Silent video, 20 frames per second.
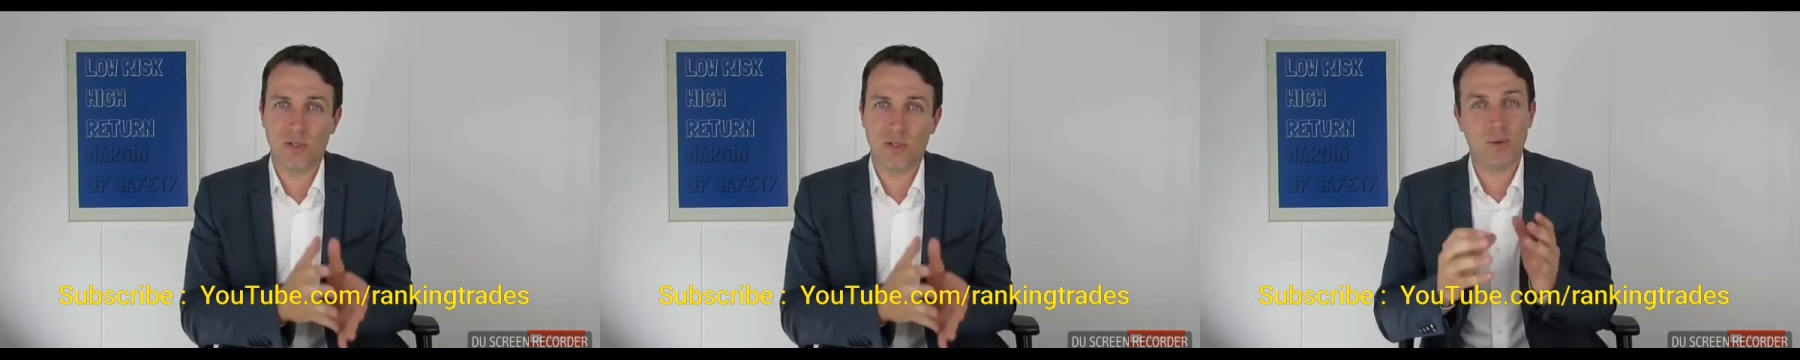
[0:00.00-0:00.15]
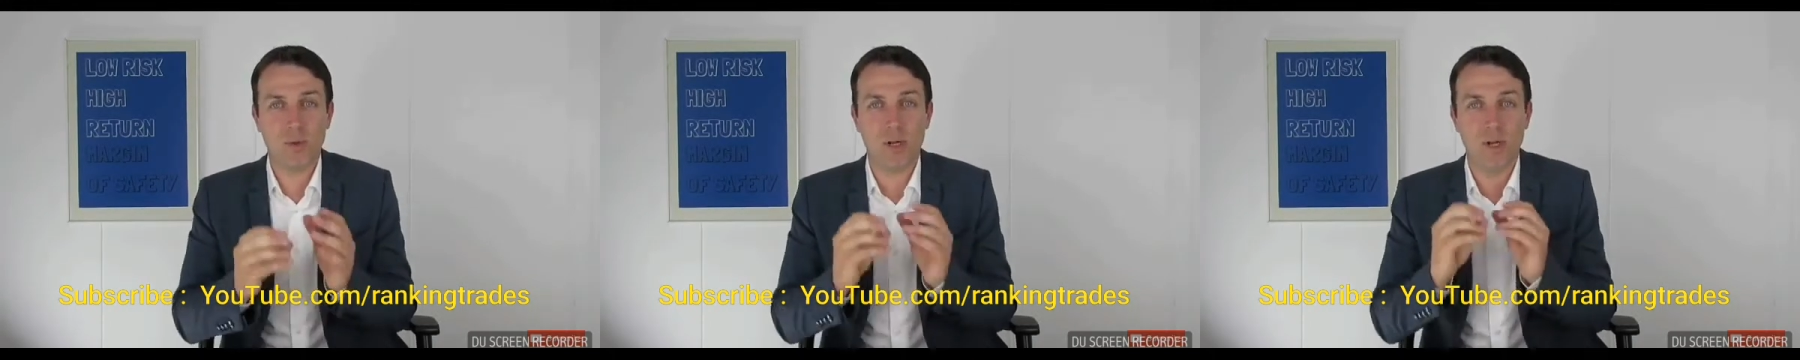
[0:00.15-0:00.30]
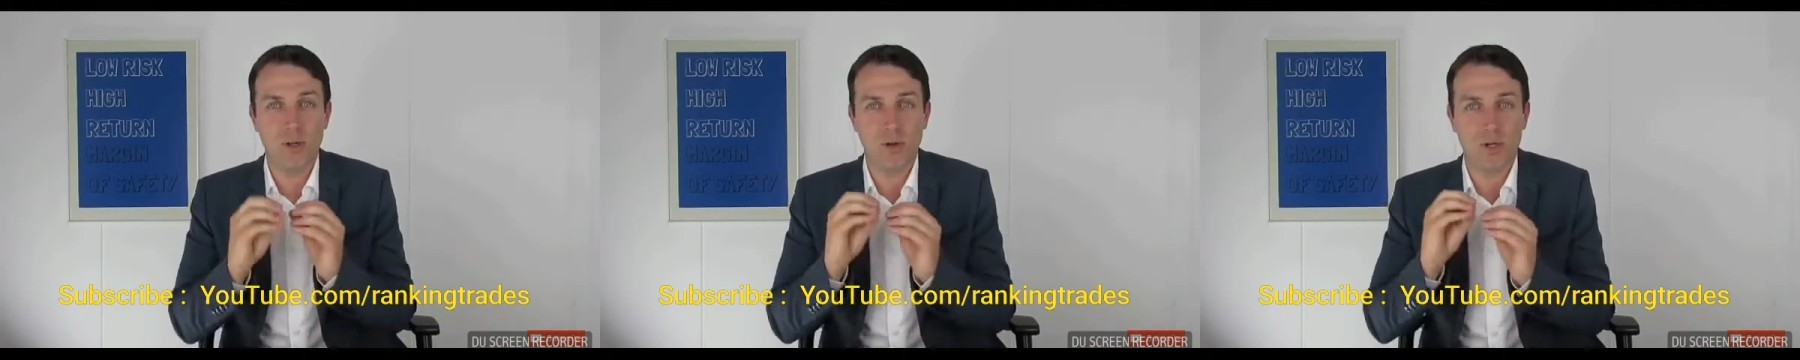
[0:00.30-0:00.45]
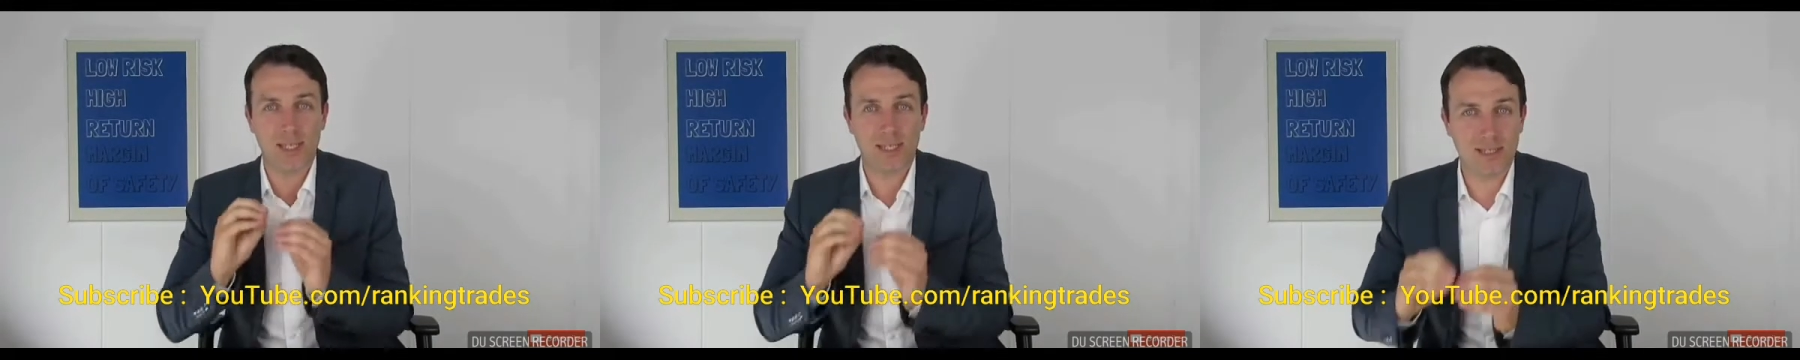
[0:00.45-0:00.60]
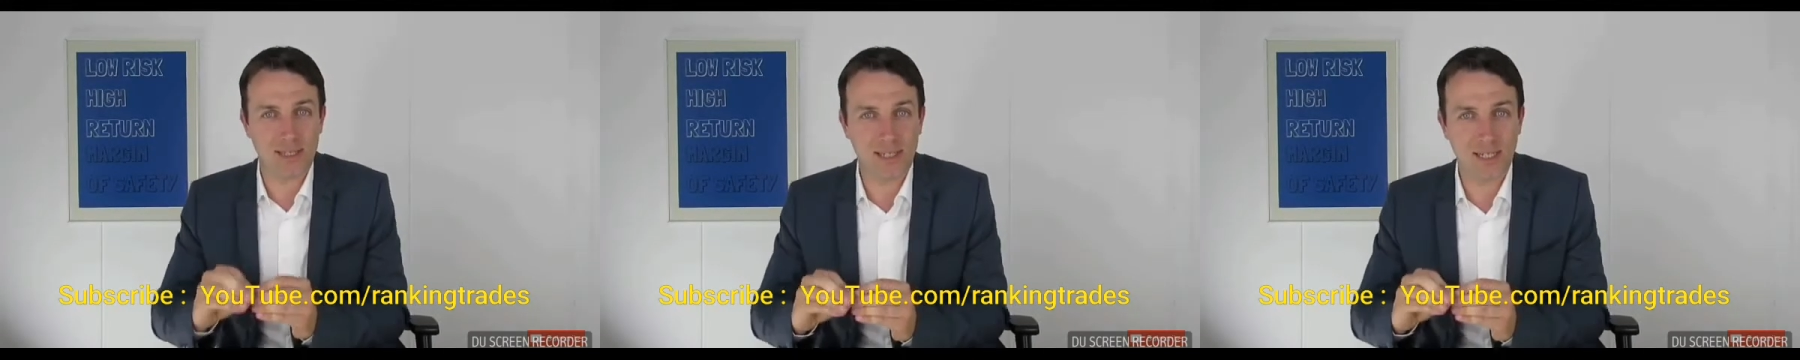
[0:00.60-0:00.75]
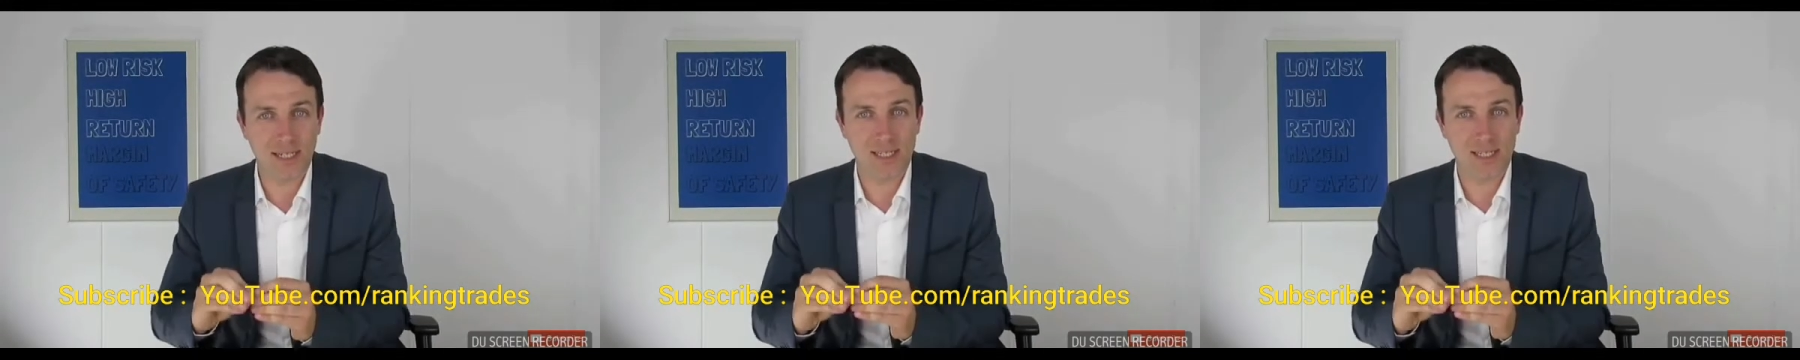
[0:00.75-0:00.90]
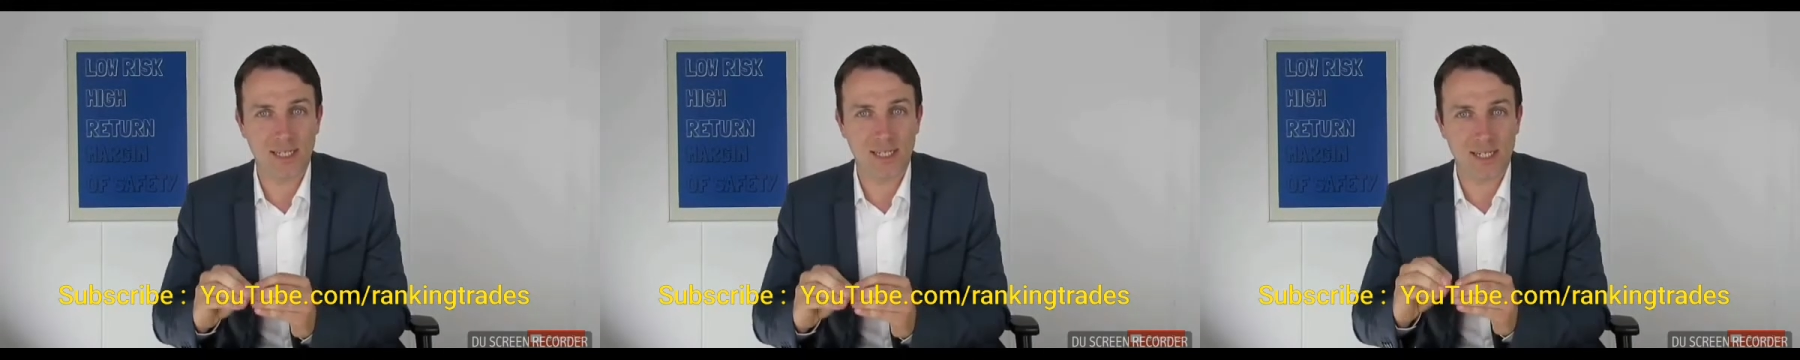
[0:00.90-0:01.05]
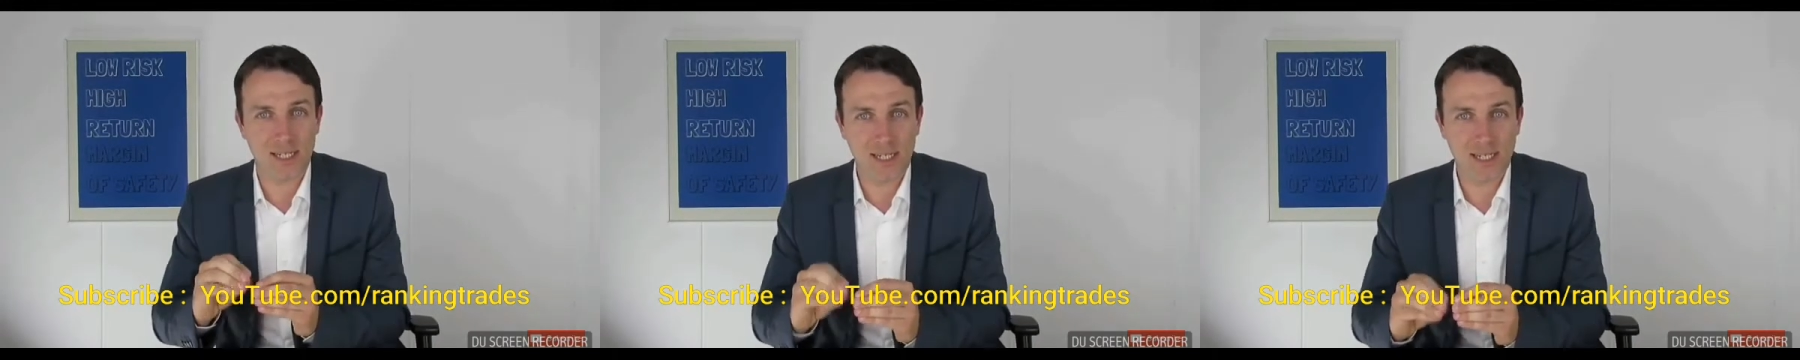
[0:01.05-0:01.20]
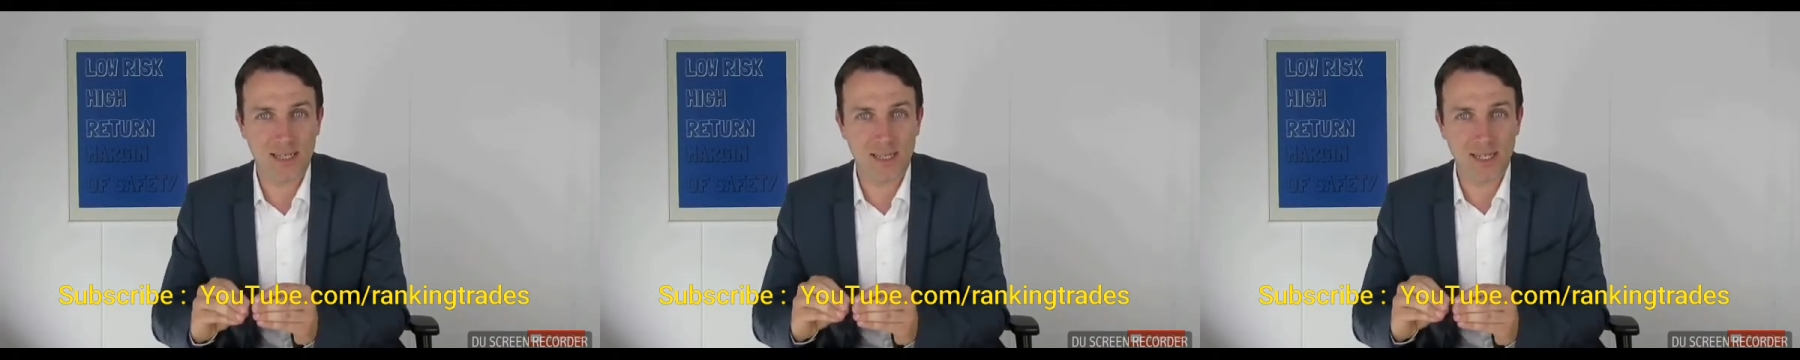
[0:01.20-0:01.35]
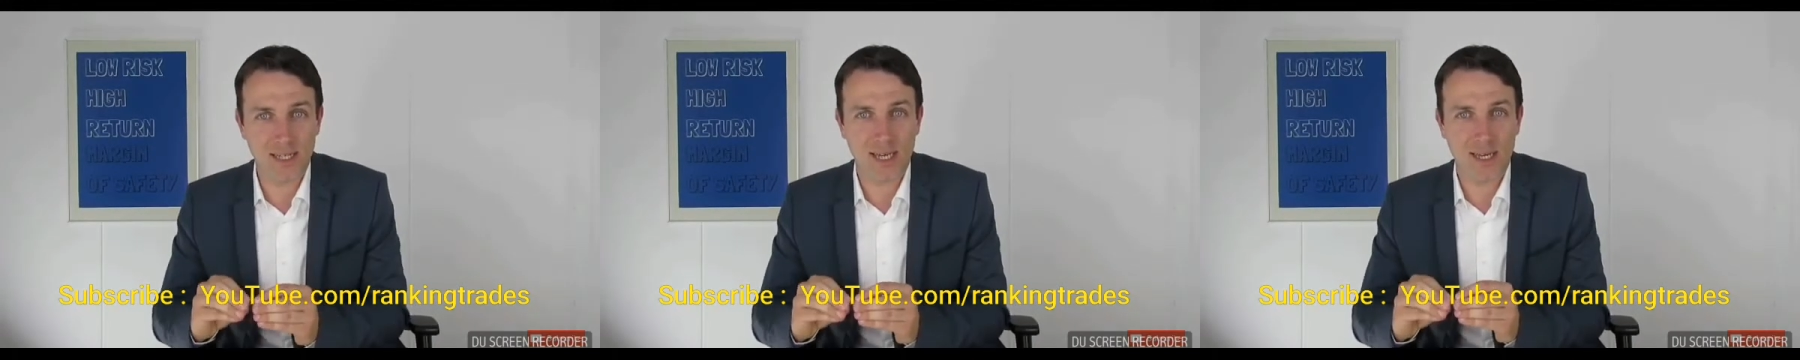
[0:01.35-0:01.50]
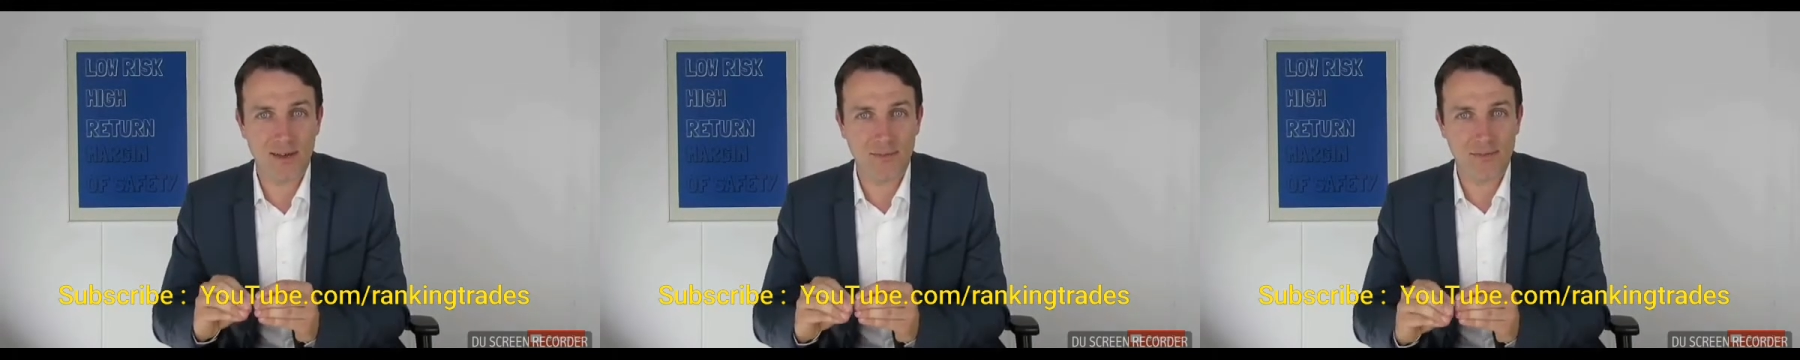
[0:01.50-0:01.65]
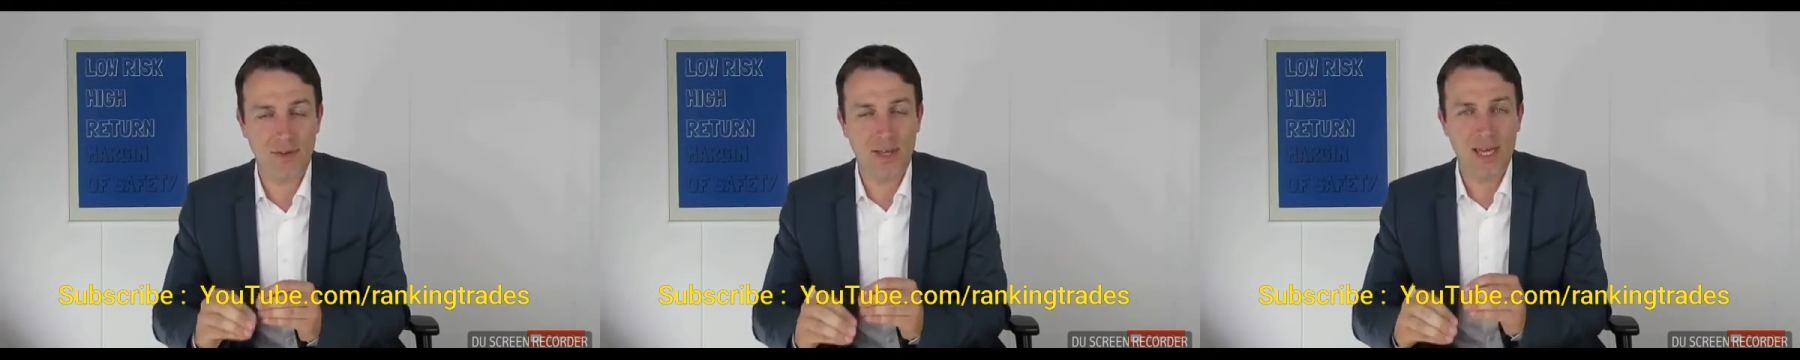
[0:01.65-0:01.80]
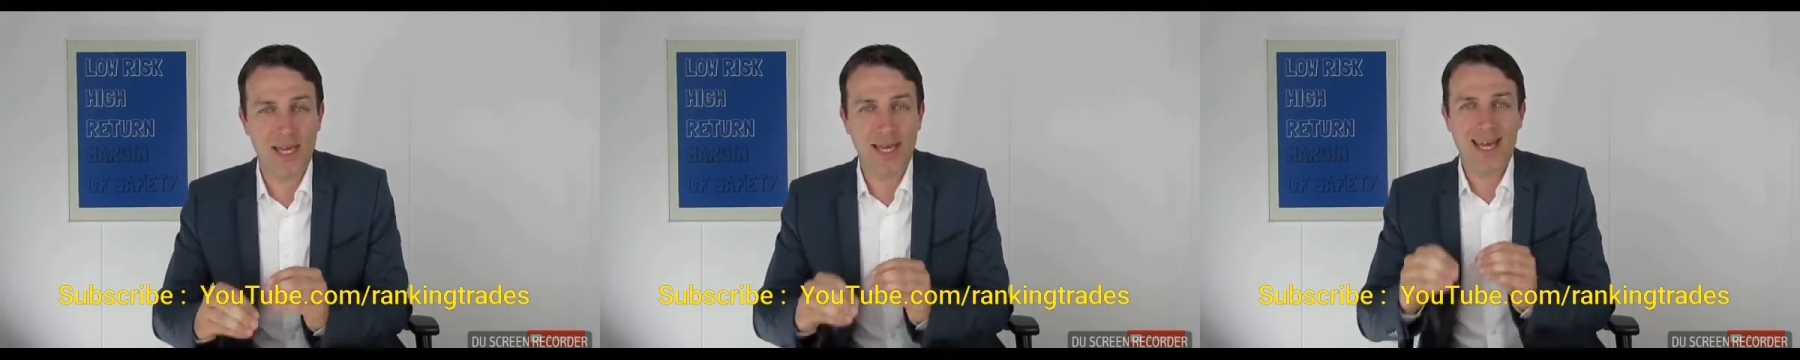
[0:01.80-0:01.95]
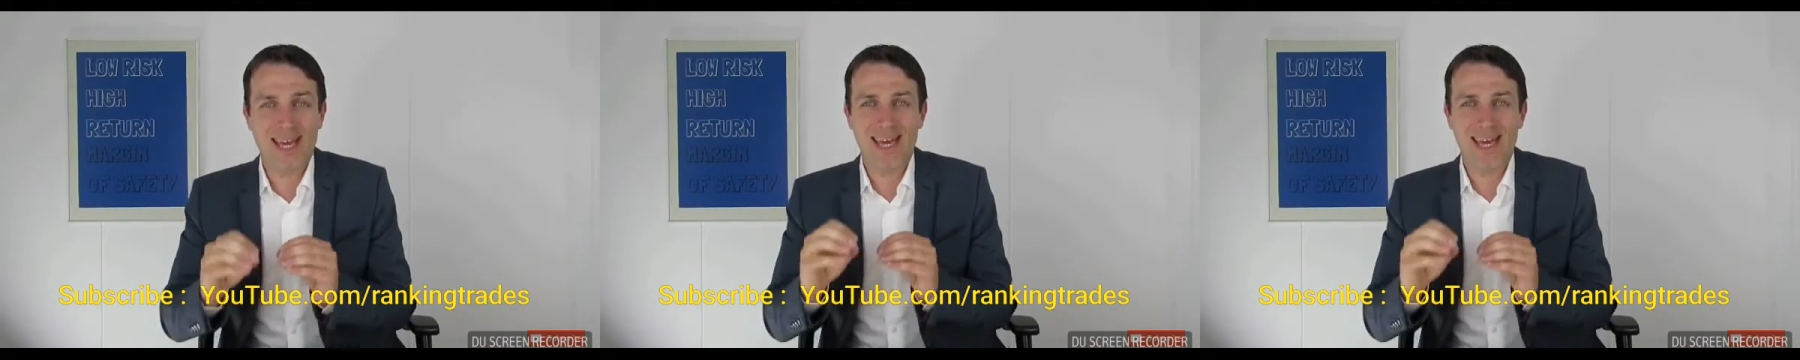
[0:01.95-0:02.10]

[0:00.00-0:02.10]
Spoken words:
then we'll look at an Indian ETF,